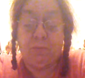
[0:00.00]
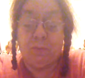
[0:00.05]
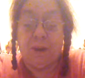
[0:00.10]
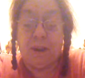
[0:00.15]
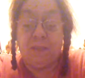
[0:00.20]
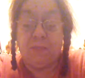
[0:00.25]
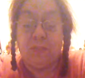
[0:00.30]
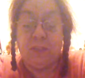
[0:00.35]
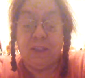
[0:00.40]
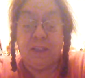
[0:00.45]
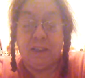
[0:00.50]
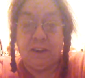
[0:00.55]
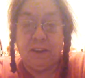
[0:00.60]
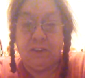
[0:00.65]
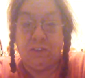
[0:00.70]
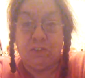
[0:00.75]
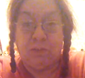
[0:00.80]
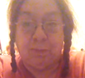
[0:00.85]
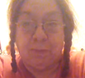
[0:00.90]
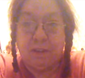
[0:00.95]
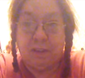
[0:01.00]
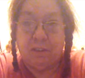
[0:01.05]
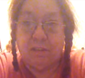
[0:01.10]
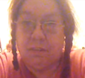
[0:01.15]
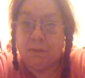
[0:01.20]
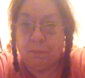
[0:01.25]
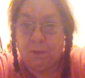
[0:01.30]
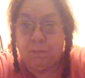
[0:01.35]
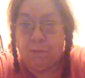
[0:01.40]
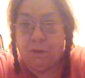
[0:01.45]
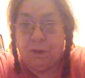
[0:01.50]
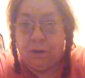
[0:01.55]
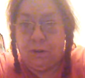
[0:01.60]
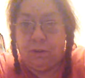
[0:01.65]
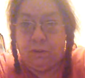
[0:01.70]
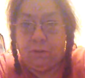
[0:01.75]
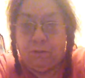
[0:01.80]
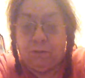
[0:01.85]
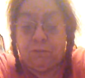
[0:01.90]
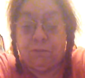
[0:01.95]
what I think it is, because I've been
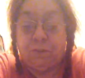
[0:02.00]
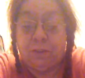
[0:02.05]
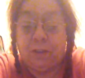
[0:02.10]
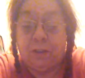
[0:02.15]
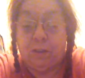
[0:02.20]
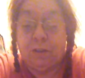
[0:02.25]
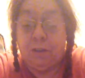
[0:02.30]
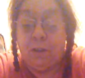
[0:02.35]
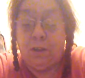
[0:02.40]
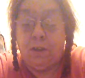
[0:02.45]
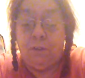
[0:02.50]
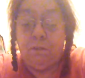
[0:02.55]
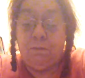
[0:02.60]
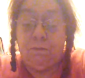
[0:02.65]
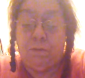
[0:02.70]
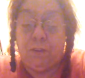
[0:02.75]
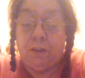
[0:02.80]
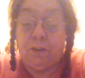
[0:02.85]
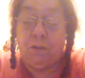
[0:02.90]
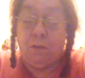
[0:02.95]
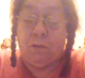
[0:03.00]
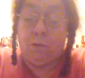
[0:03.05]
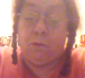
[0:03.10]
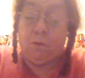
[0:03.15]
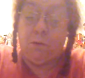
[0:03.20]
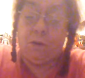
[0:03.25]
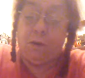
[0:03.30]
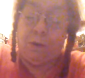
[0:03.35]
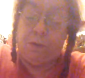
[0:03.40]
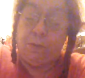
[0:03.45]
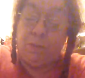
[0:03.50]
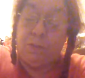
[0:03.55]
wanting to do a video on